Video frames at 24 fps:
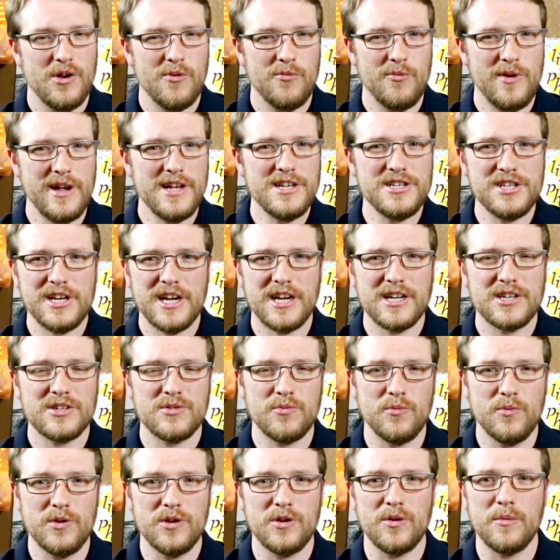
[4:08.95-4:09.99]

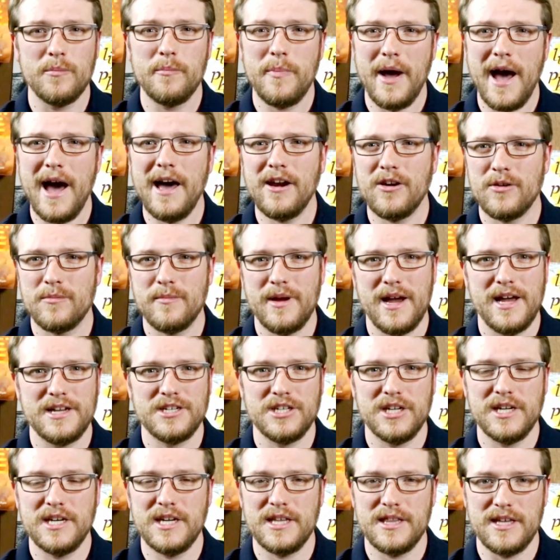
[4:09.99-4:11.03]
Regex will pattern
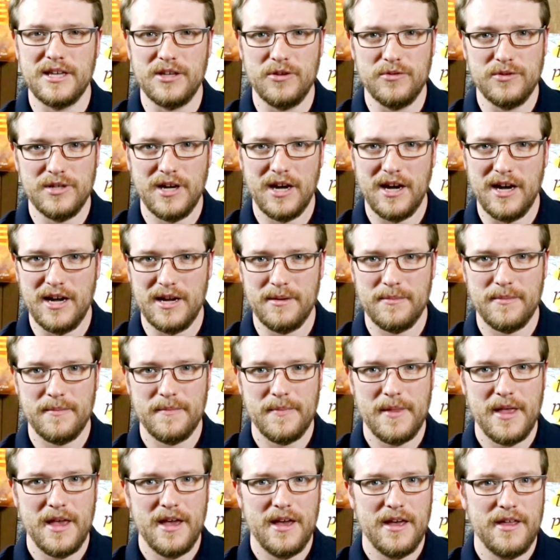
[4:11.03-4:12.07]
match anything you type.
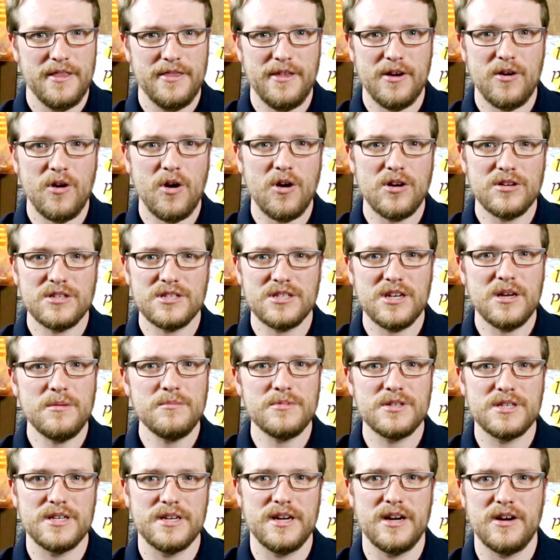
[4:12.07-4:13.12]
There are
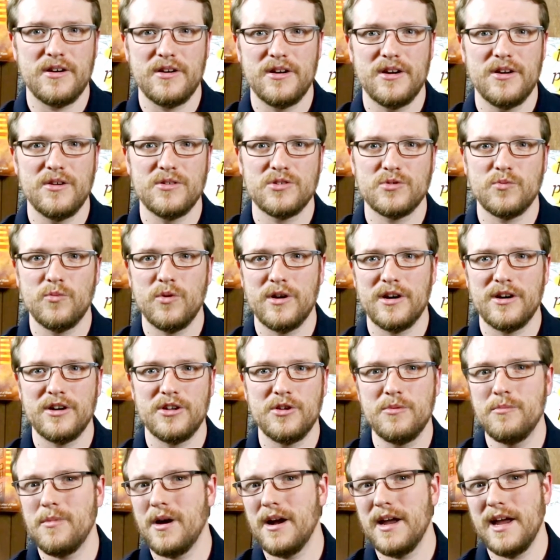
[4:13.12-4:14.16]
some scenarios where
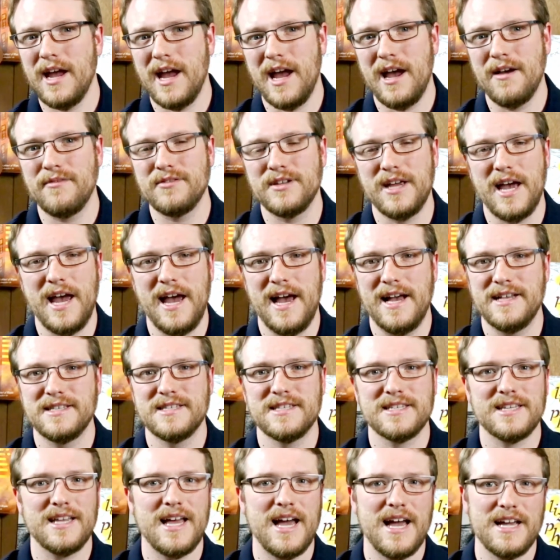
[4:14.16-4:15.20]
you might have to add
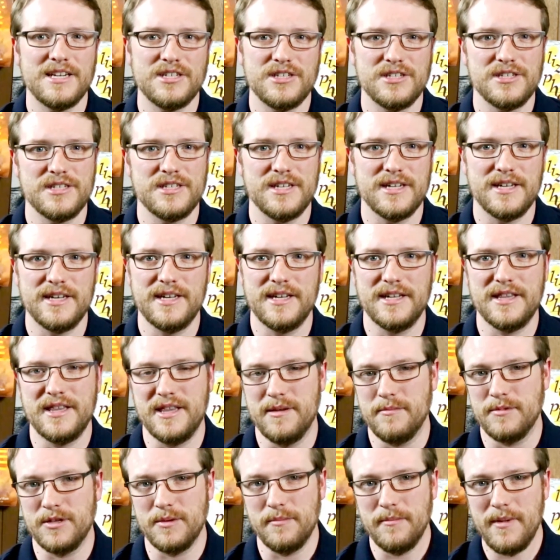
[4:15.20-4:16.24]
slashes to get
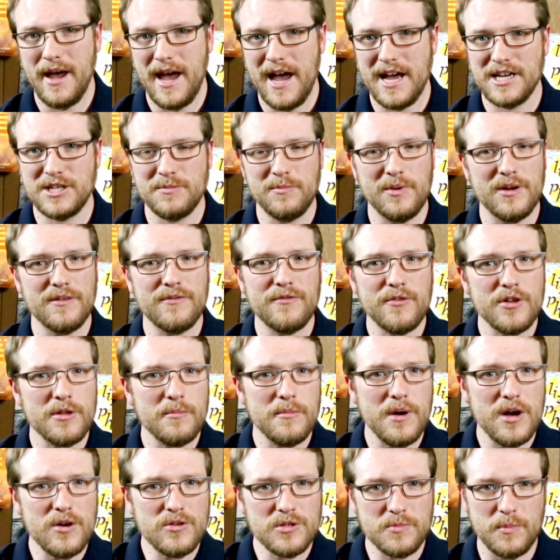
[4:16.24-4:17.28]
them to match, but for the
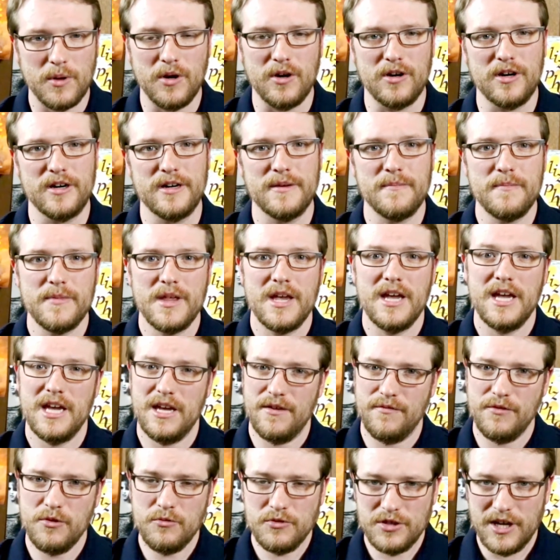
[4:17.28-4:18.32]
most part,
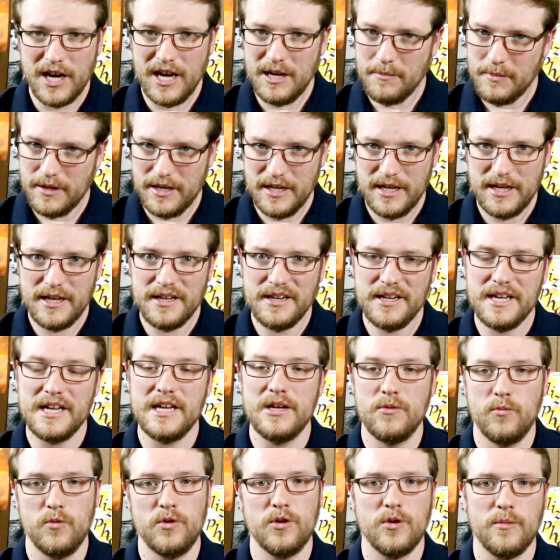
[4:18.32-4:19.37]
if you type it in,
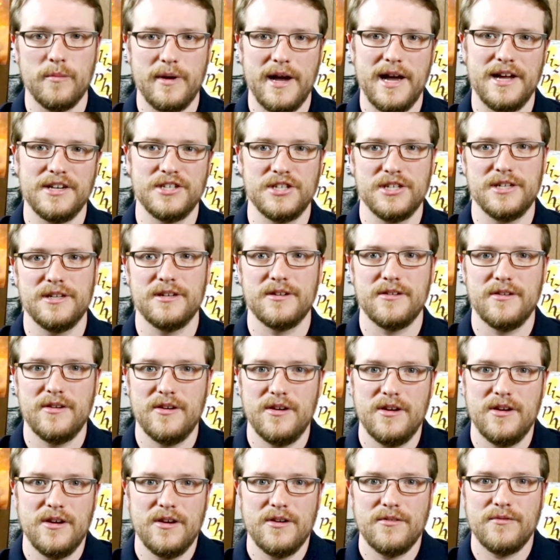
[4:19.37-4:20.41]
it will match it.
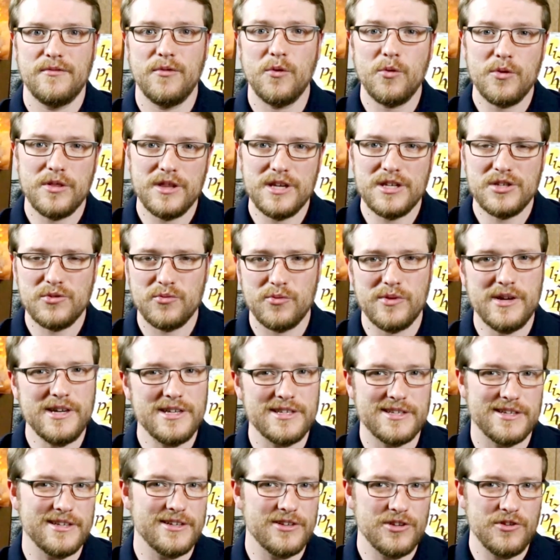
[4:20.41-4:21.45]
For this
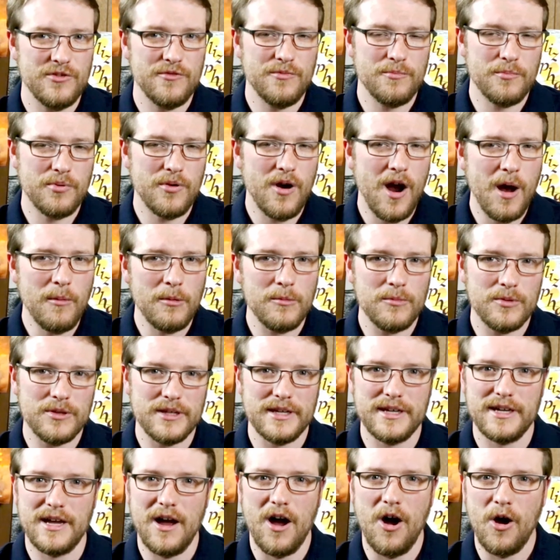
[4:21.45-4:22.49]
reason, you've
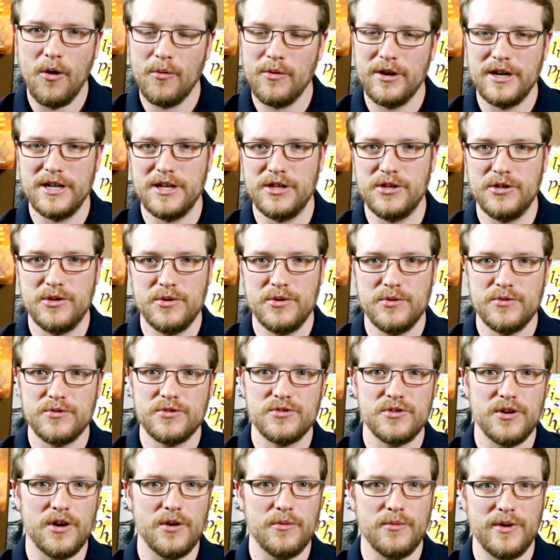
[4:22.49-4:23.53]
probably already
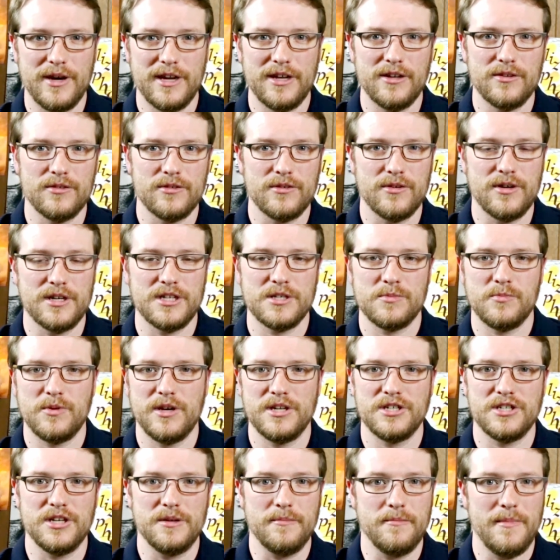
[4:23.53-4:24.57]
used a regular
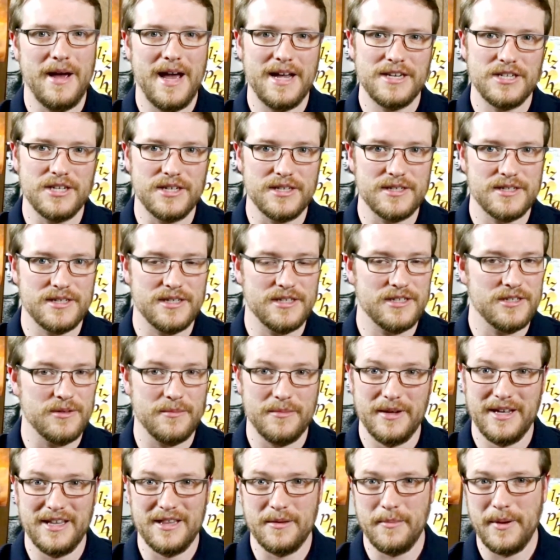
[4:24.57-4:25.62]
expression matching
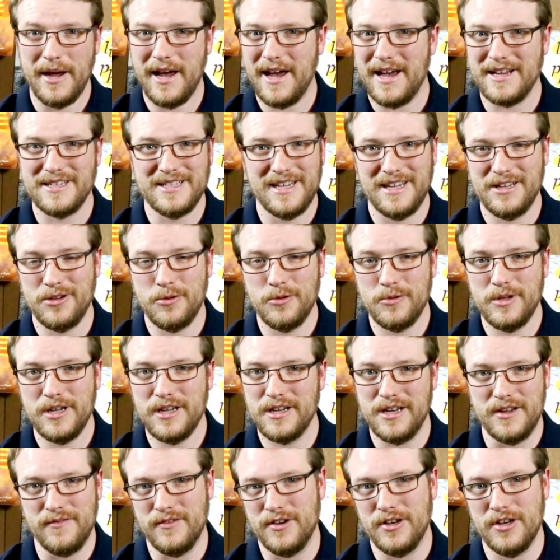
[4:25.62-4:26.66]
system in the past and you
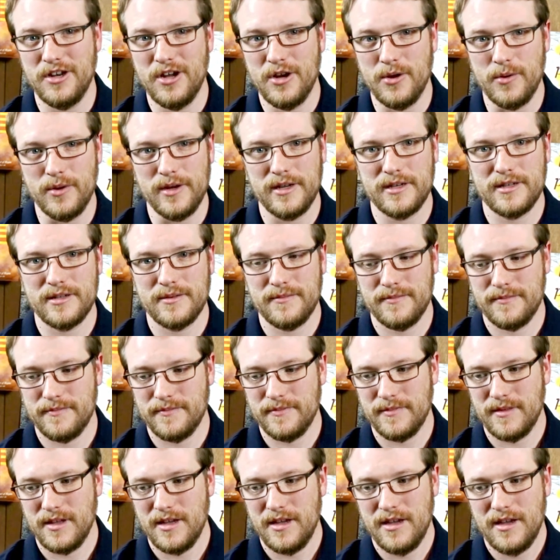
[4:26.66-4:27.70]
didn't even know it.
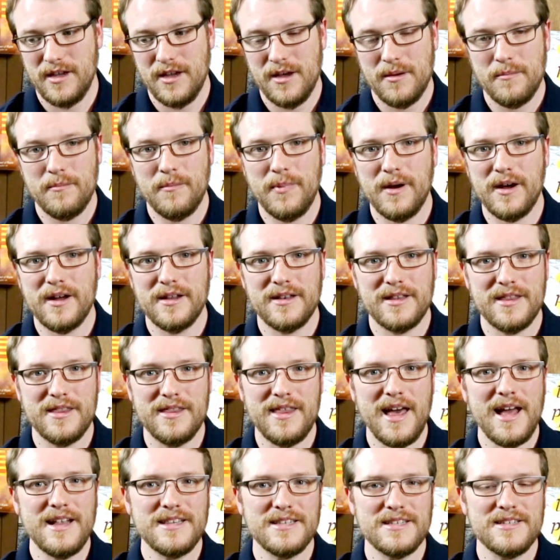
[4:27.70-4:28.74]
But
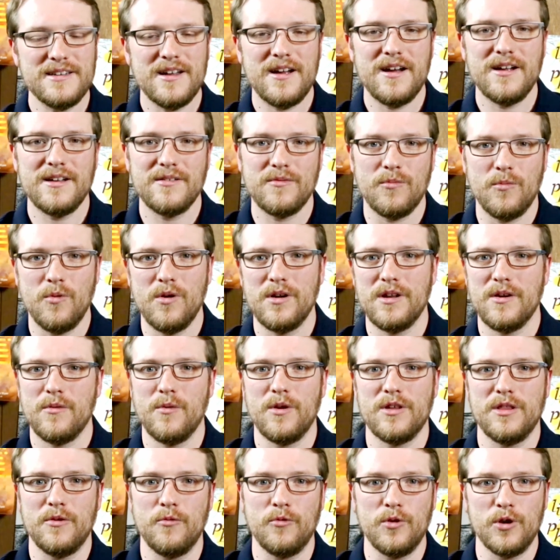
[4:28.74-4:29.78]
that's not
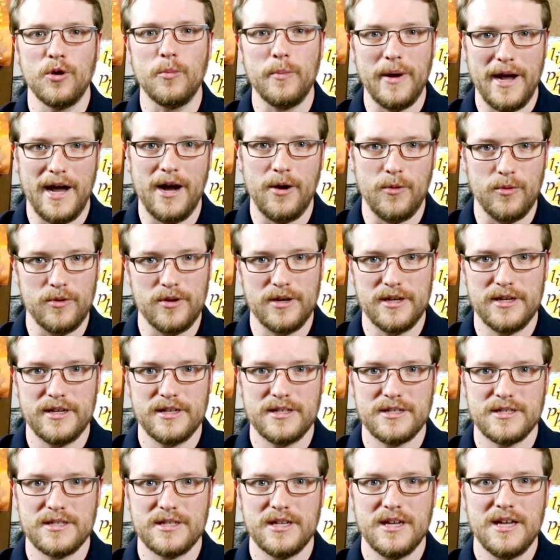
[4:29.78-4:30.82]
where the real power
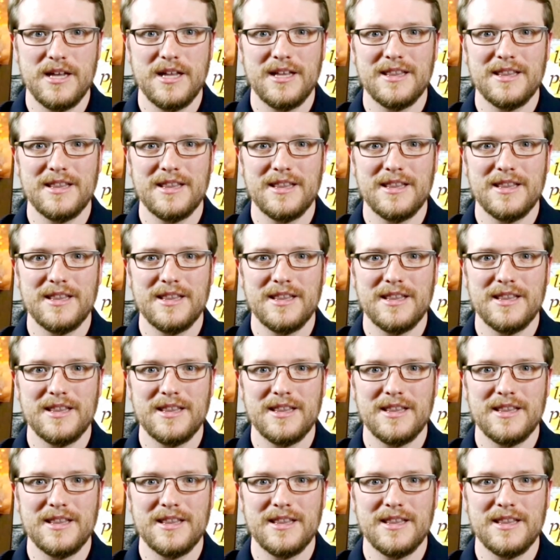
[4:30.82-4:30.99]
is.